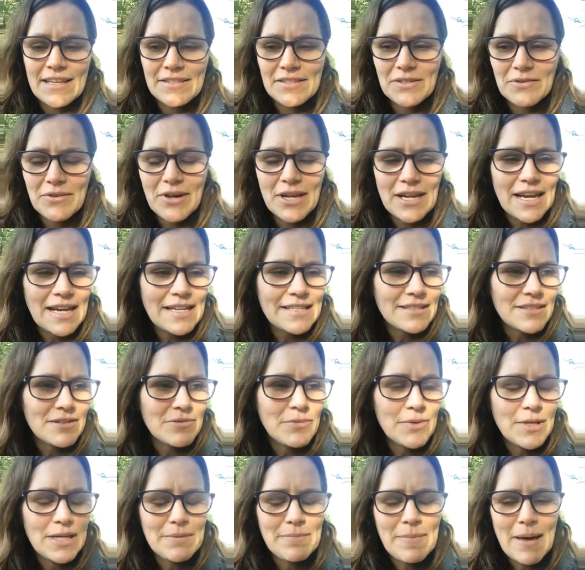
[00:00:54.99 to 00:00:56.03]
so I've got a nice
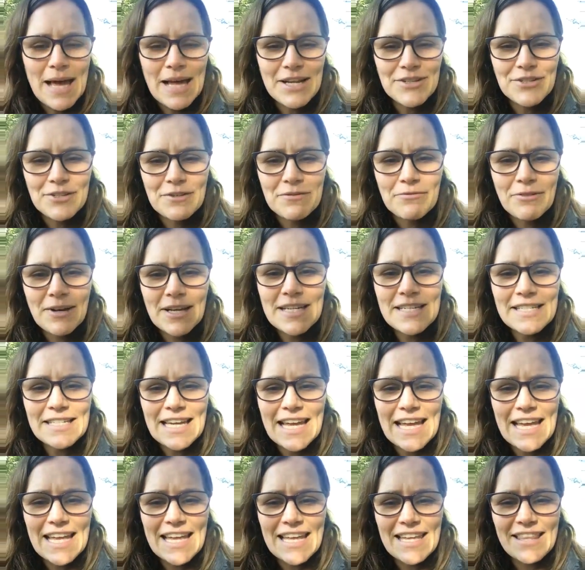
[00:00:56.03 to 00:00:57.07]
little wooded patch at the
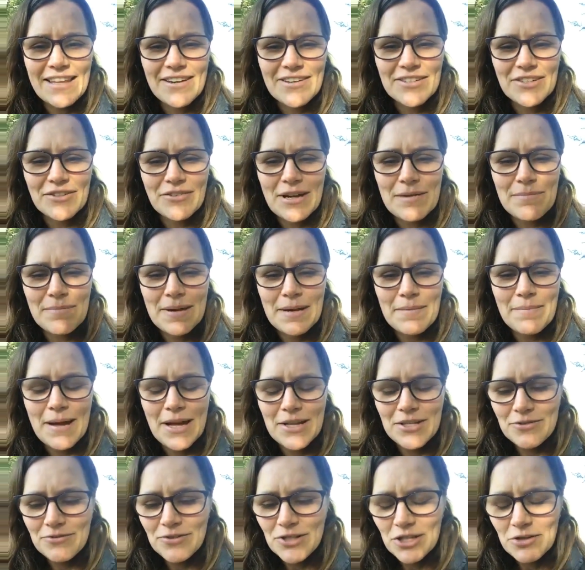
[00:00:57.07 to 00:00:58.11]
front, and there's a great big
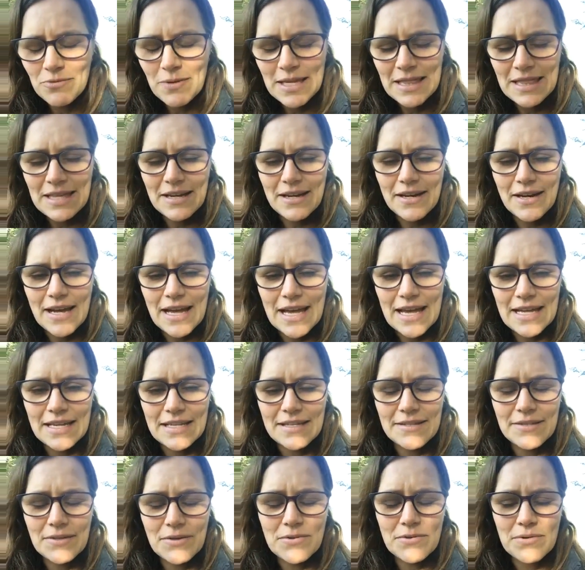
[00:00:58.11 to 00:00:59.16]
patch of chickweed there.
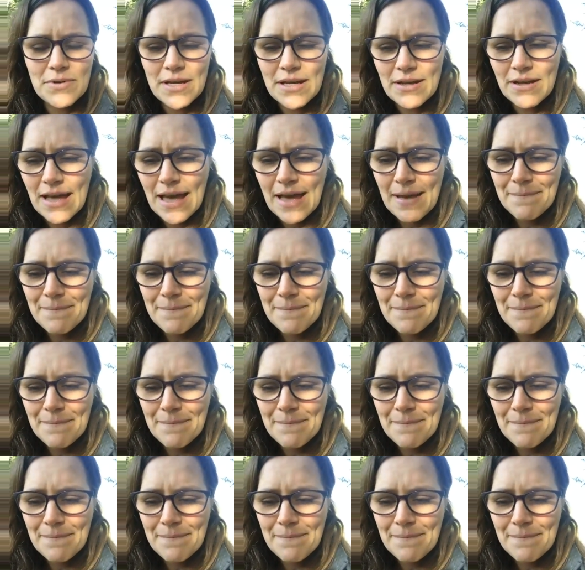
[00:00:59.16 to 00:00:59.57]
And so